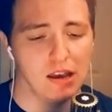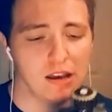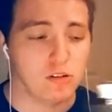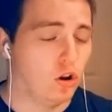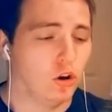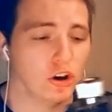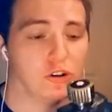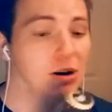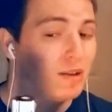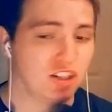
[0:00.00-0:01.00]
uh, not long
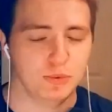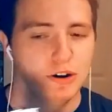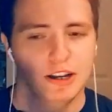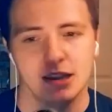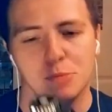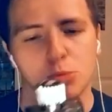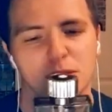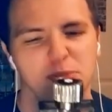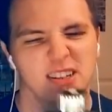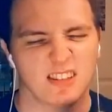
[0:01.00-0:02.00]
ago. I'm actually wearing it at the
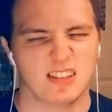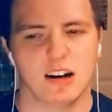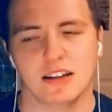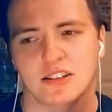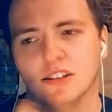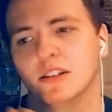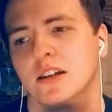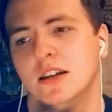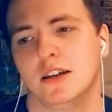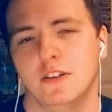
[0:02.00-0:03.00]
moment, but it's starting
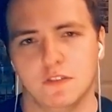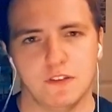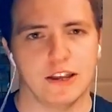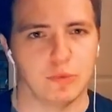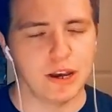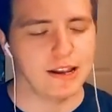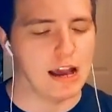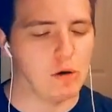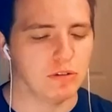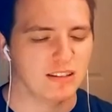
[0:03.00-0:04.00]
to fade away
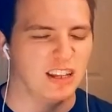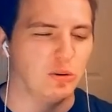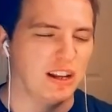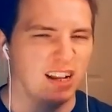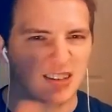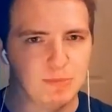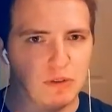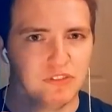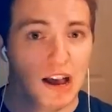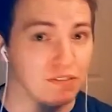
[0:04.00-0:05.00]
now. It's, it only lasts
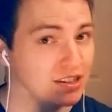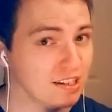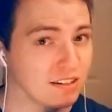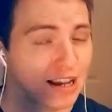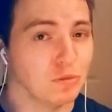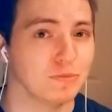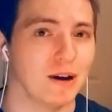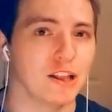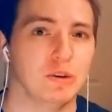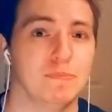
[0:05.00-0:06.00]
about five to six hours,
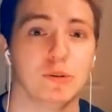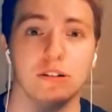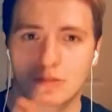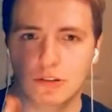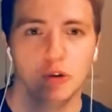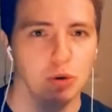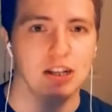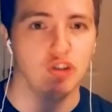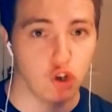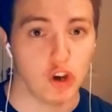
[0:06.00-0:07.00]
by the way, but you
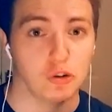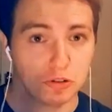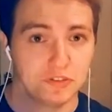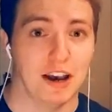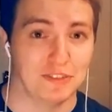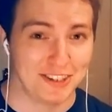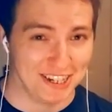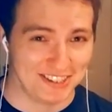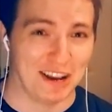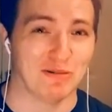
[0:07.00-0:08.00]
will enjoy those five to
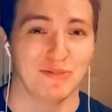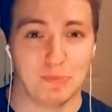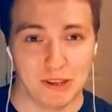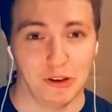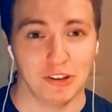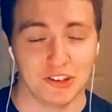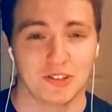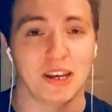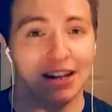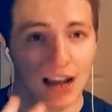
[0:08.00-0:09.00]
six hours of it being on your
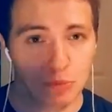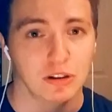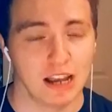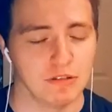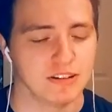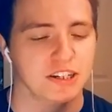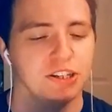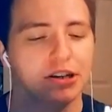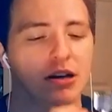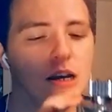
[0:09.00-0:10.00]
skin. I will guarantee
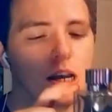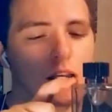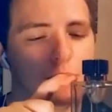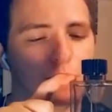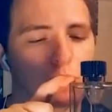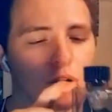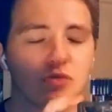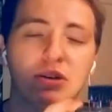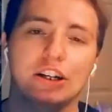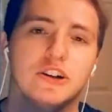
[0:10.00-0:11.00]
you. But
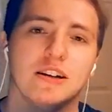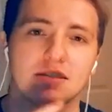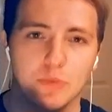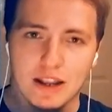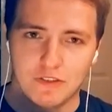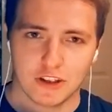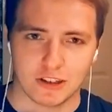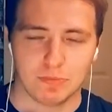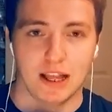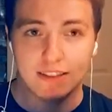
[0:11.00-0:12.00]
what's really good is when I
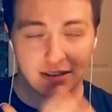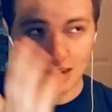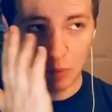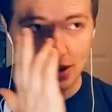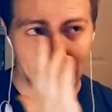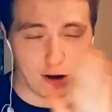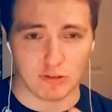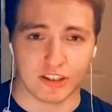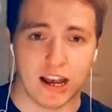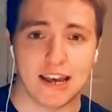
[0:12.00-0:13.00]
first applied this and I went
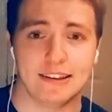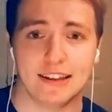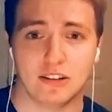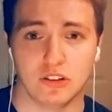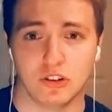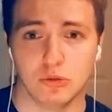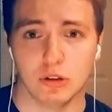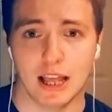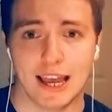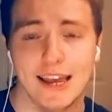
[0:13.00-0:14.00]
outside into the
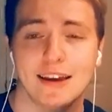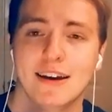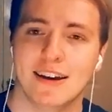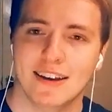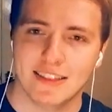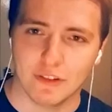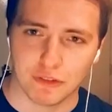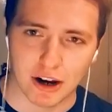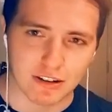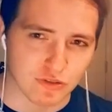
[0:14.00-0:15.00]
cool air, the
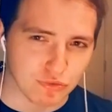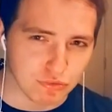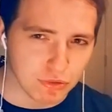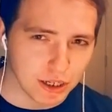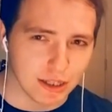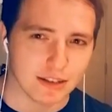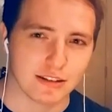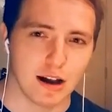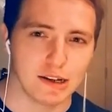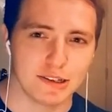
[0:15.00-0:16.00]
fragrance really
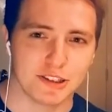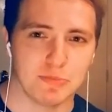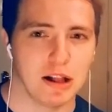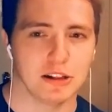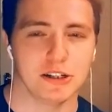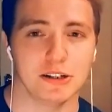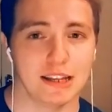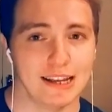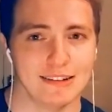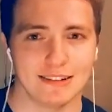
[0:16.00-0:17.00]
started to smell
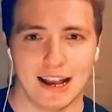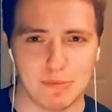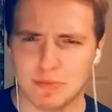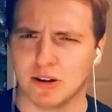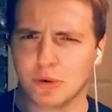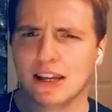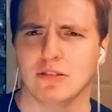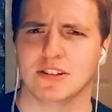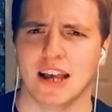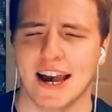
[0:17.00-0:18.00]
good. And I remember going
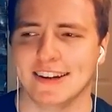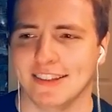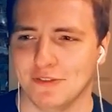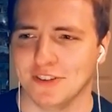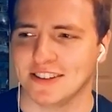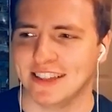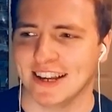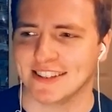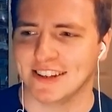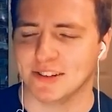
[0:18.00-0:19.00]
outside, and the first
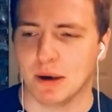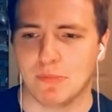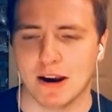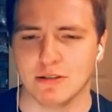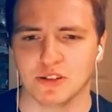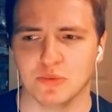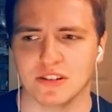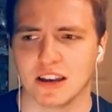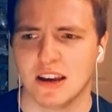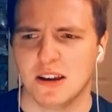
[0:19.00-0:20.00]
thing I said to my parents
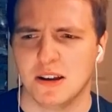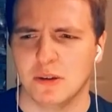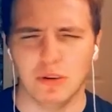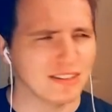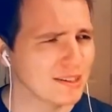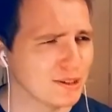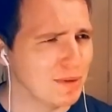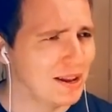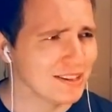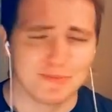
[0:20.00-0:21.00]
was, what's that
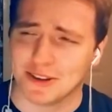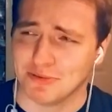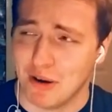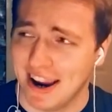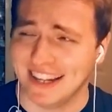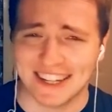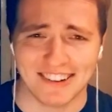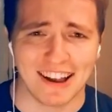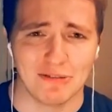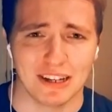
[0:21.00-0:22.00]
smell? It smells really
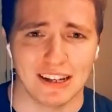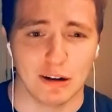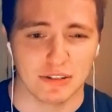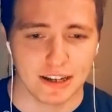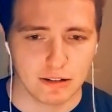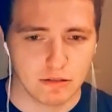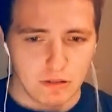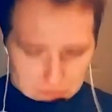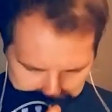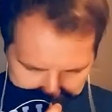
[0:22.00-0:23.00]
good out here. And I was like,
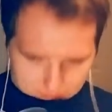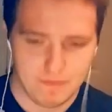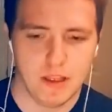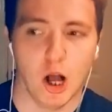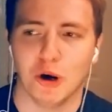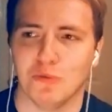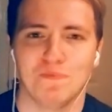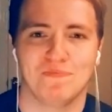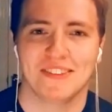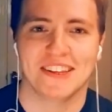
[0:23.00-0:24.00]
oh,
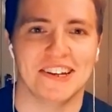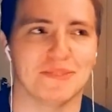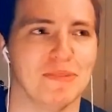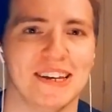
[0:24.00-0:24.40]
it's